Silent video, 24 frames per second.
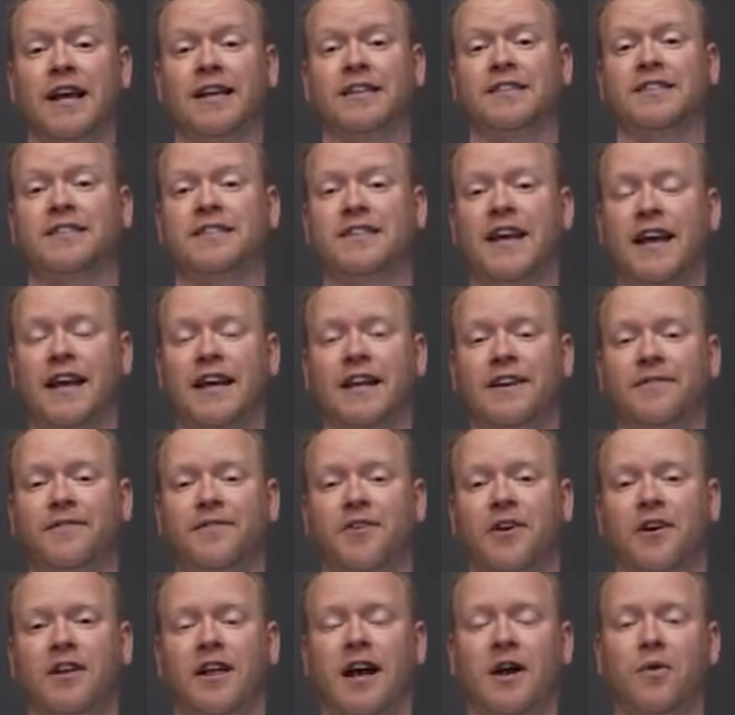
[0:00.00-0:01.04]
Second
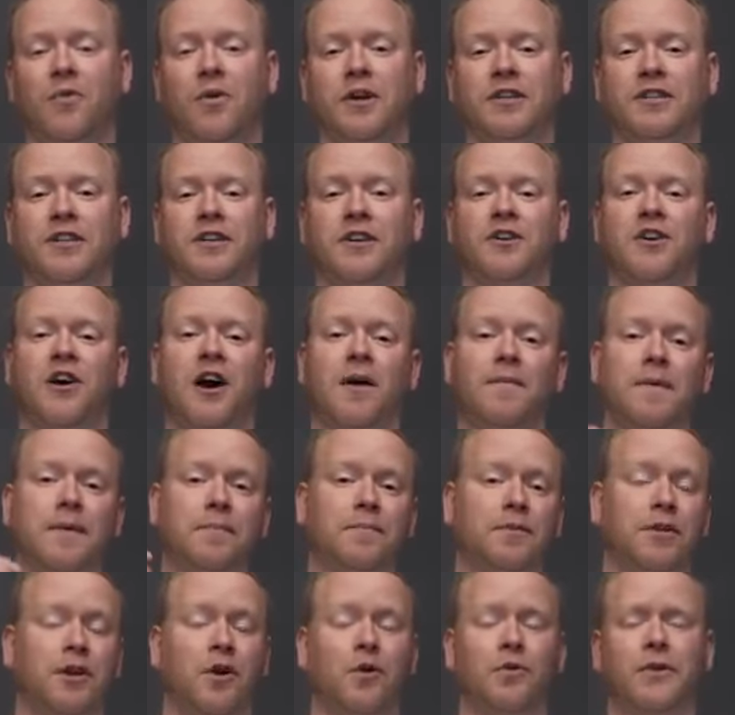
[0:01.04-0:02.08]
of all, I want you to
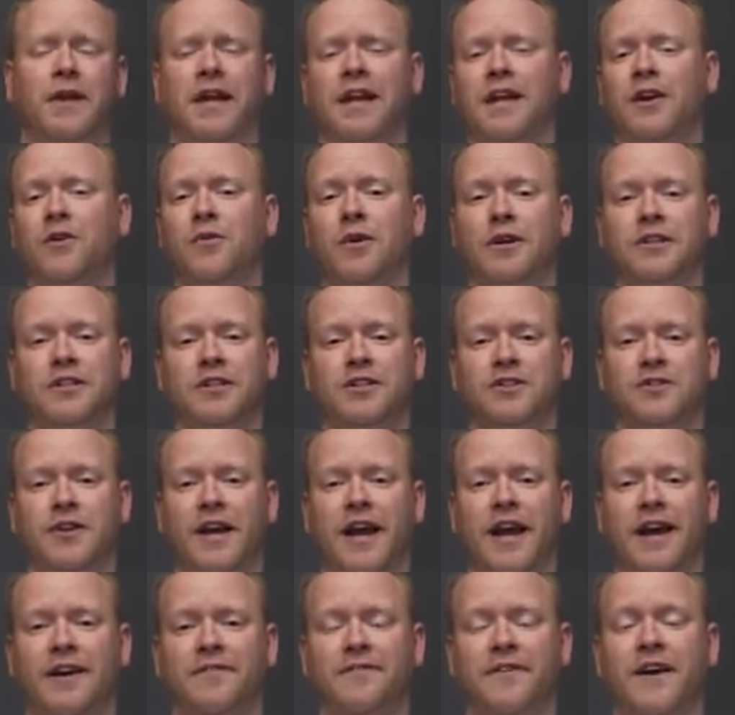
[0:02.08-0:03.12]
comment below with any questions you
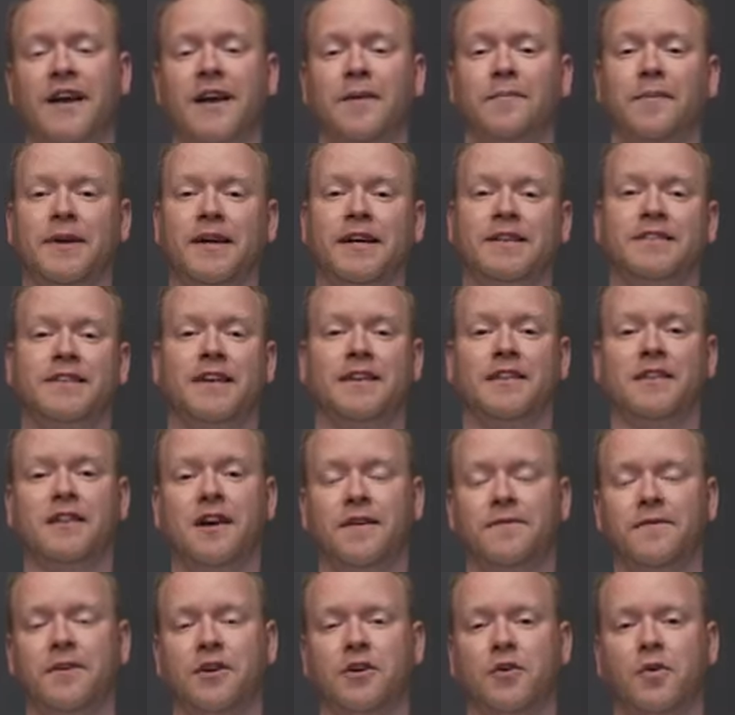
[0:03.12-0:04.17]
have because I
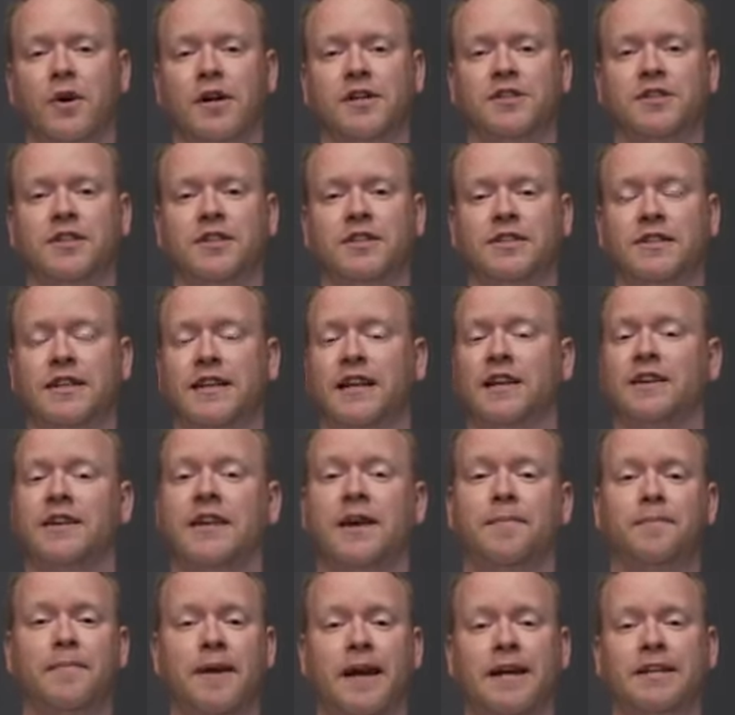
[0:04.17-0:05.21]
love your questions and I'll
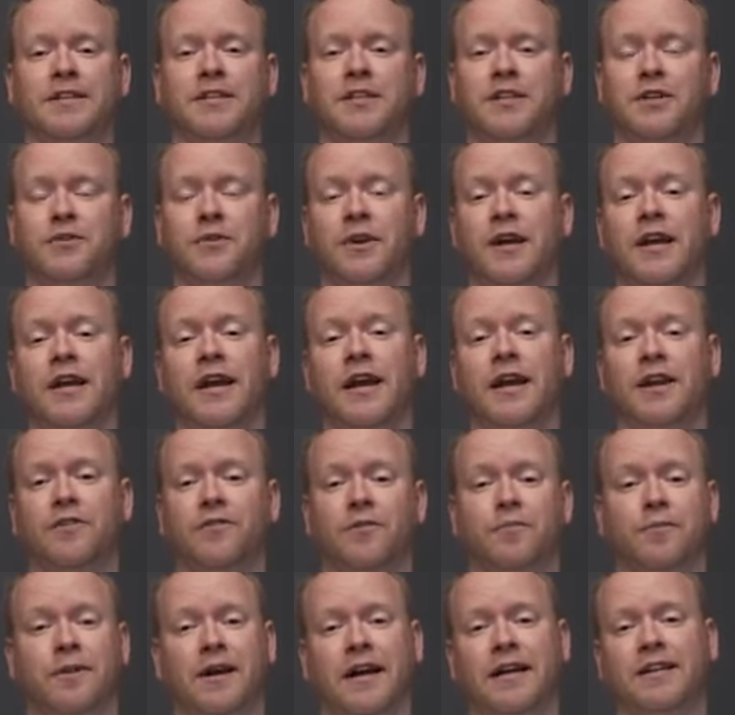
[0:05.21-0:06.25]
get back to you and
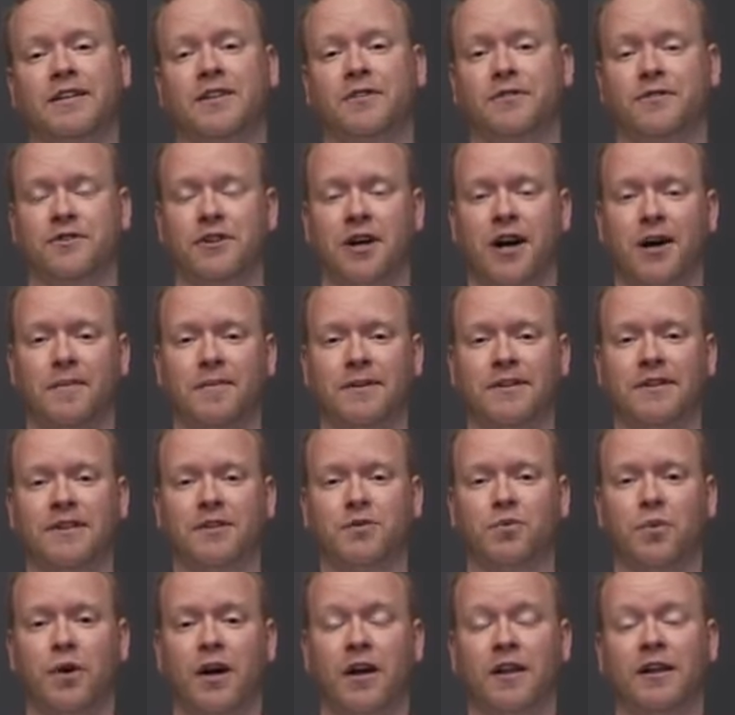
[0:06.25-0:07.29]
reply to those comments
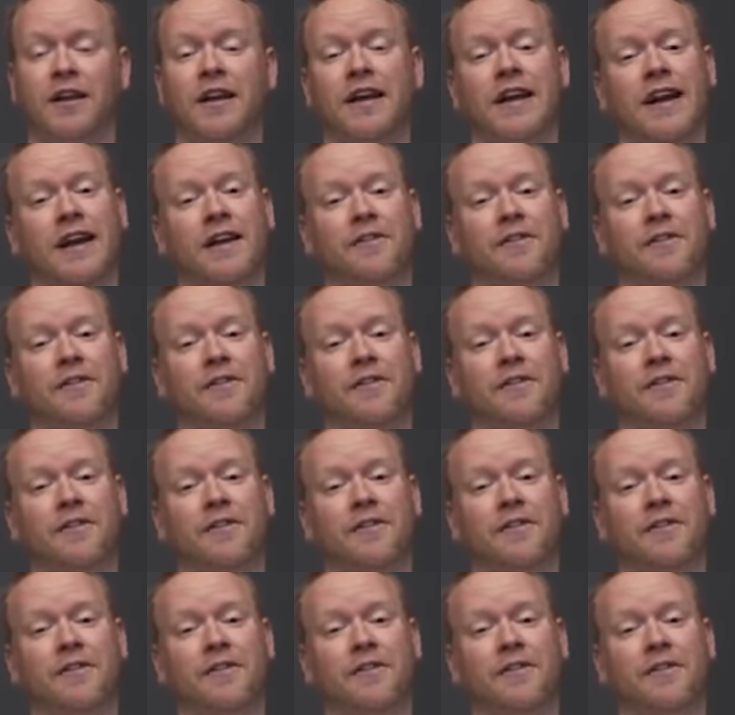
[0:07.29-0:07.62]
as well.